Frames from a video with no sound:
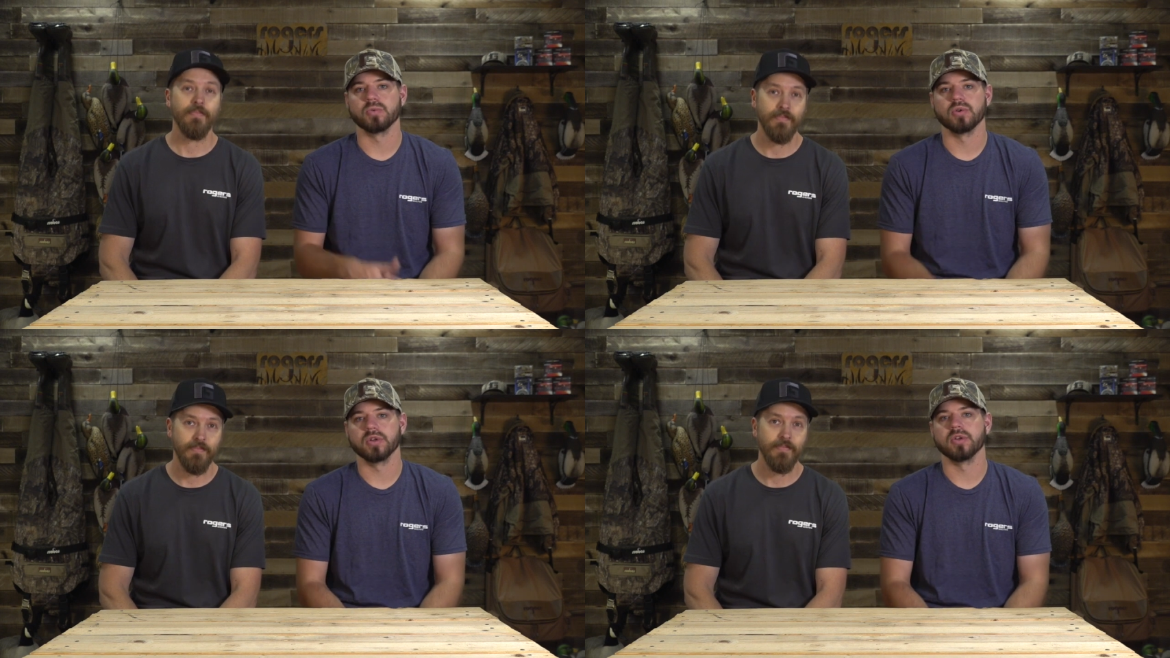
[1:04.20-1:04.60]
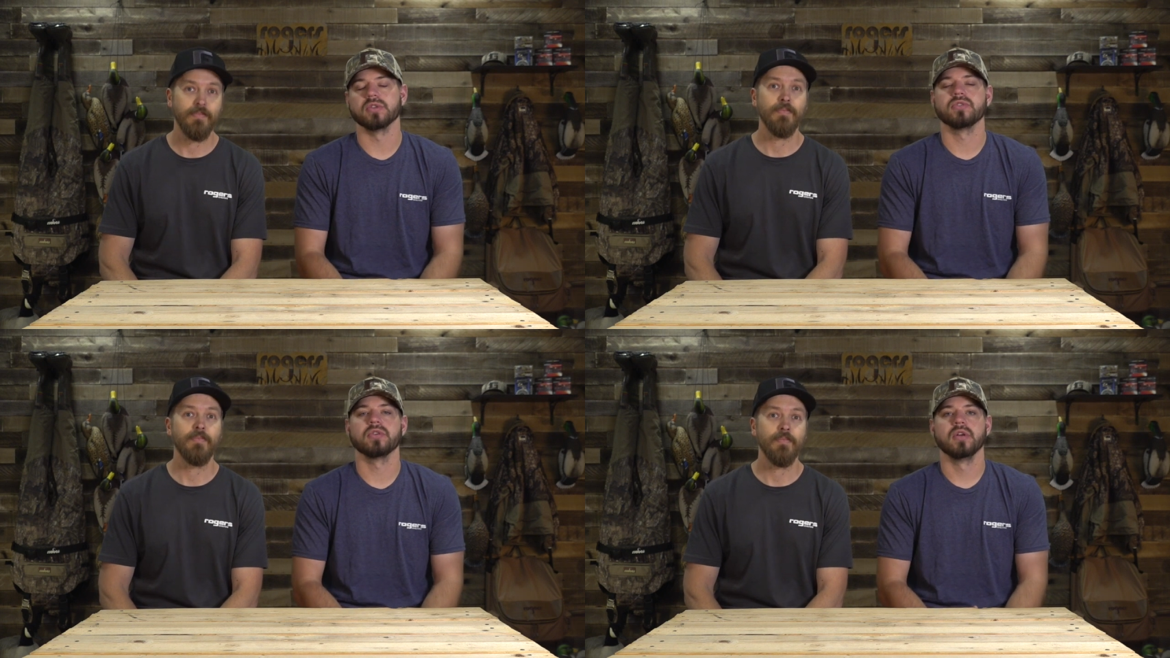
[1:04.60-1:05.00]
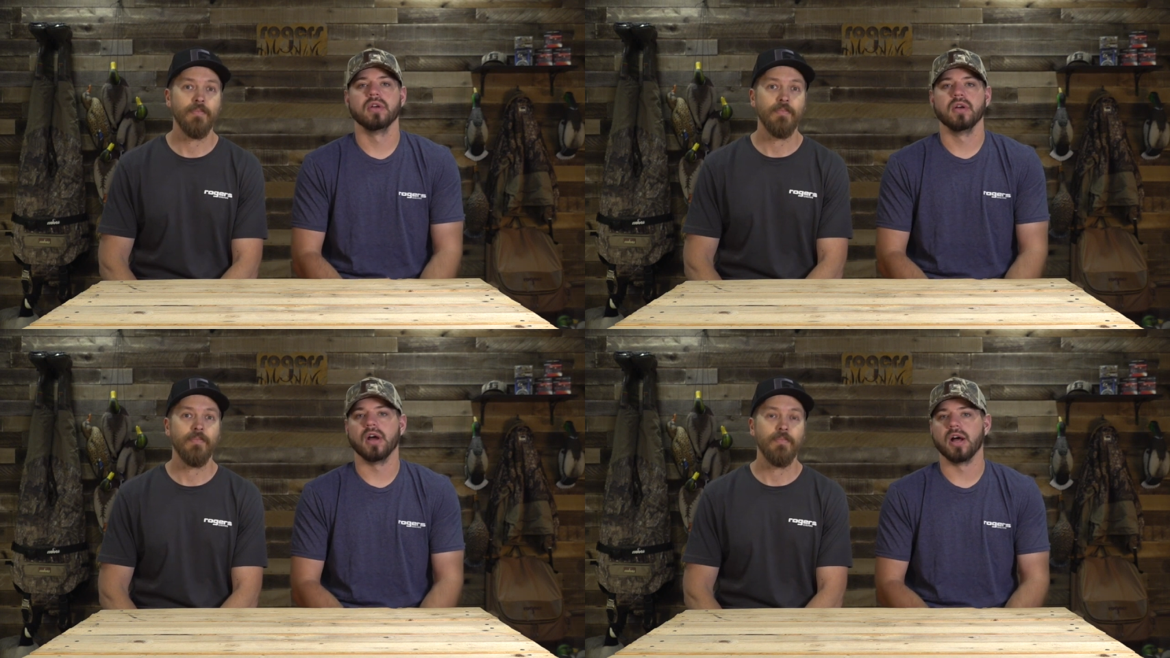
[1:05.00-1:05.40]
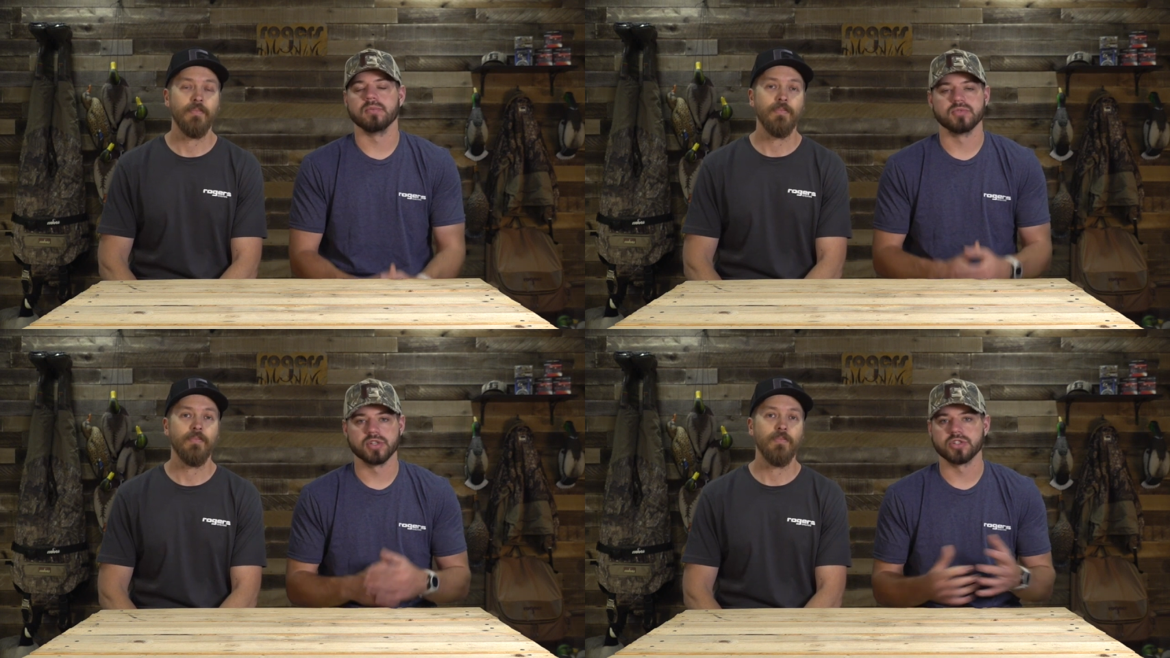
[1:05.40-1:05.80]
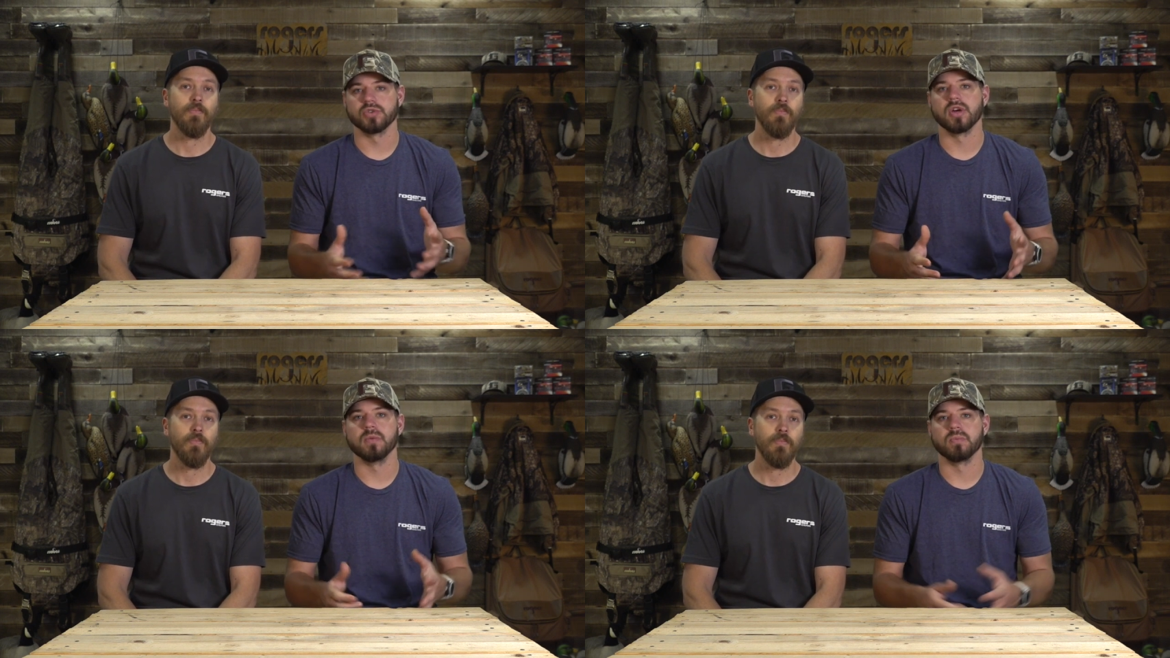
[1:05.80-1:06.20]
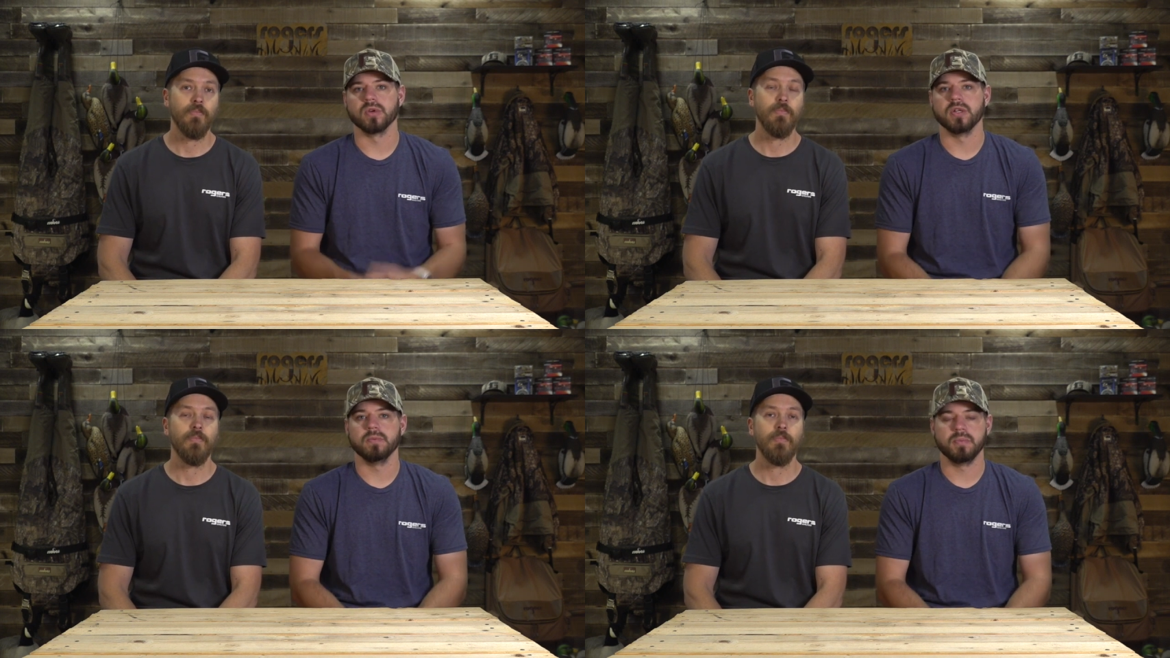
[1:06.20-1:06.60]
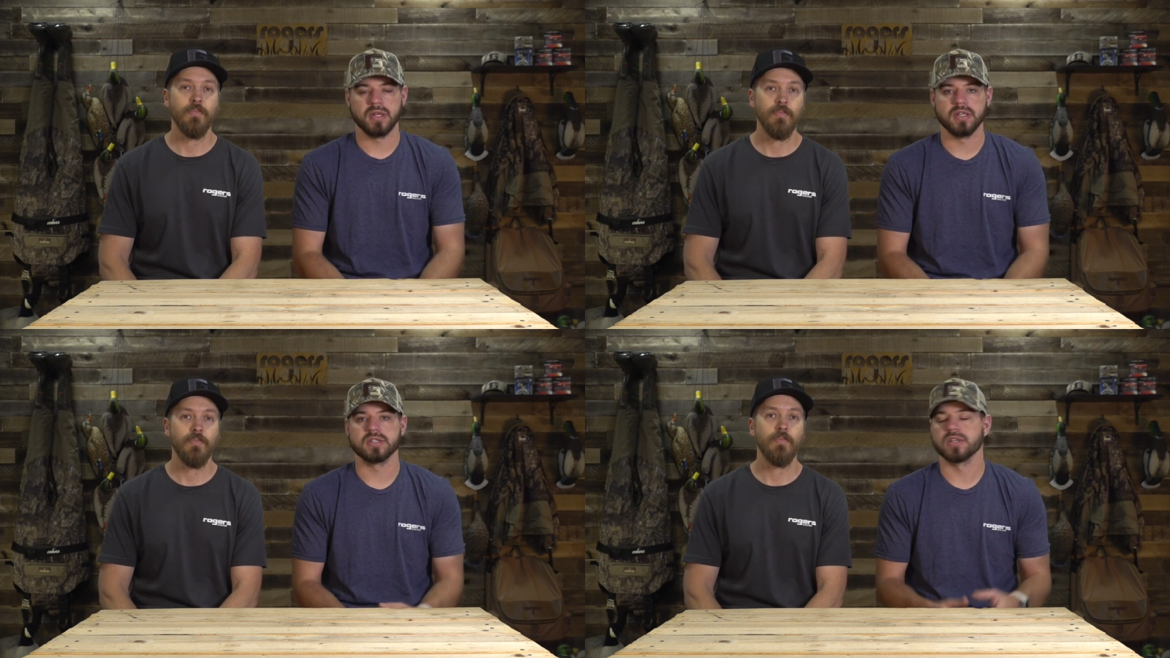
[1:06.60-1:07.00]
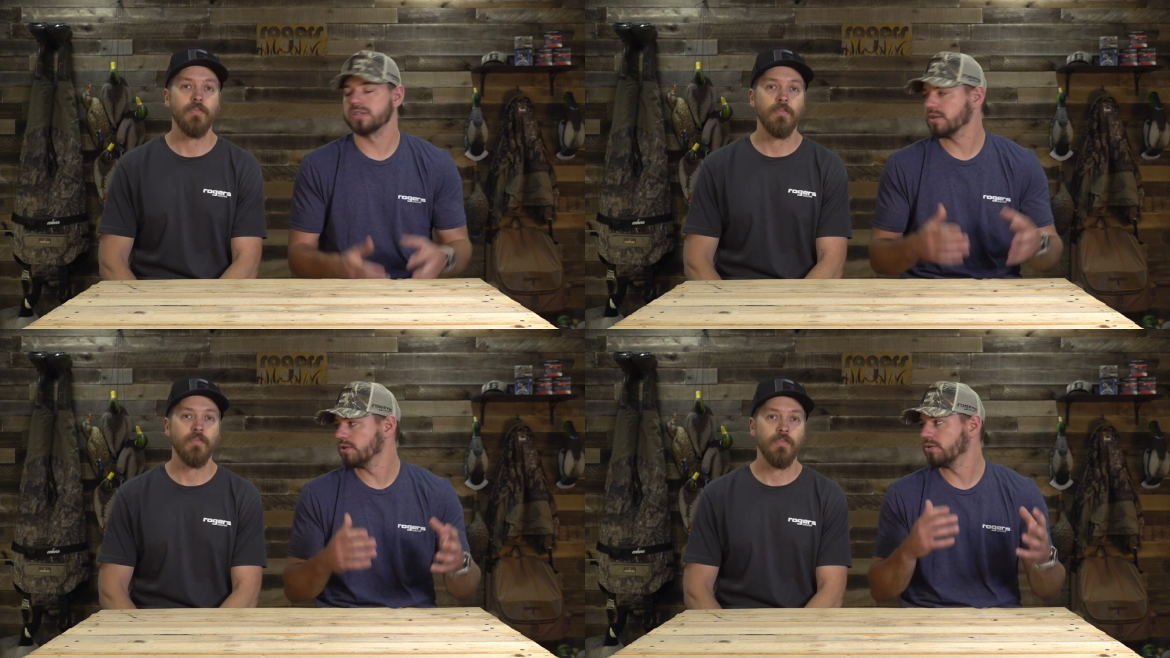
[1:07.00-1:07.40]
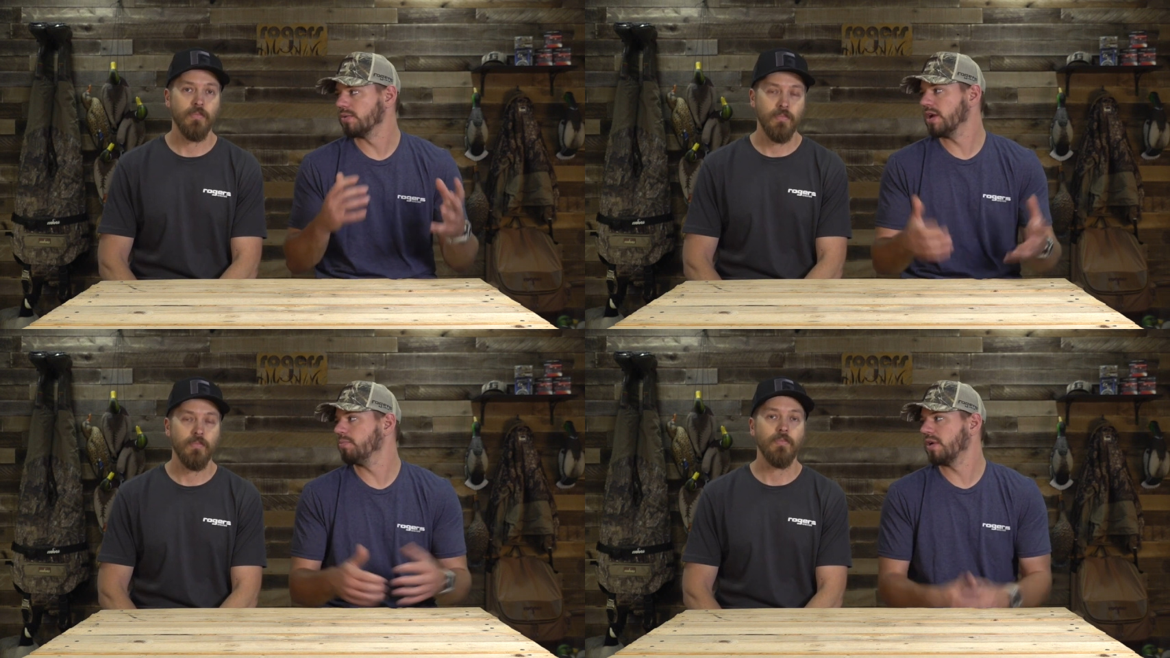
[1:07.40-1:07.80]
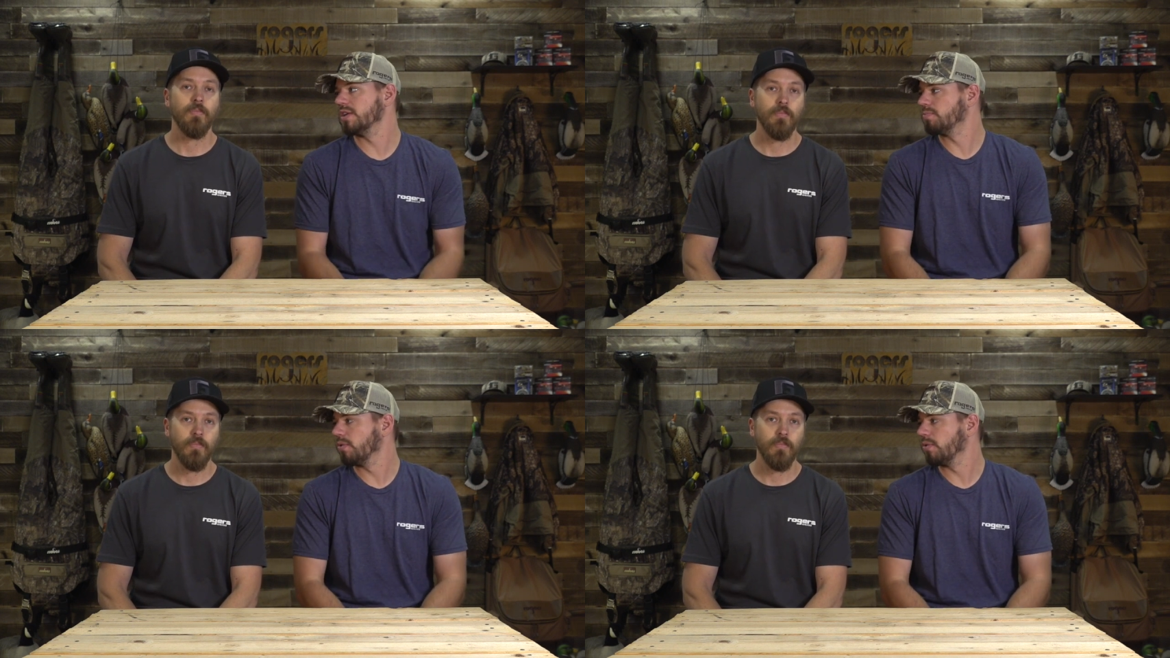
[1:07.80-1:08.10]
Speaker 1: Sporting Goods. Um, such a great piece, such a great price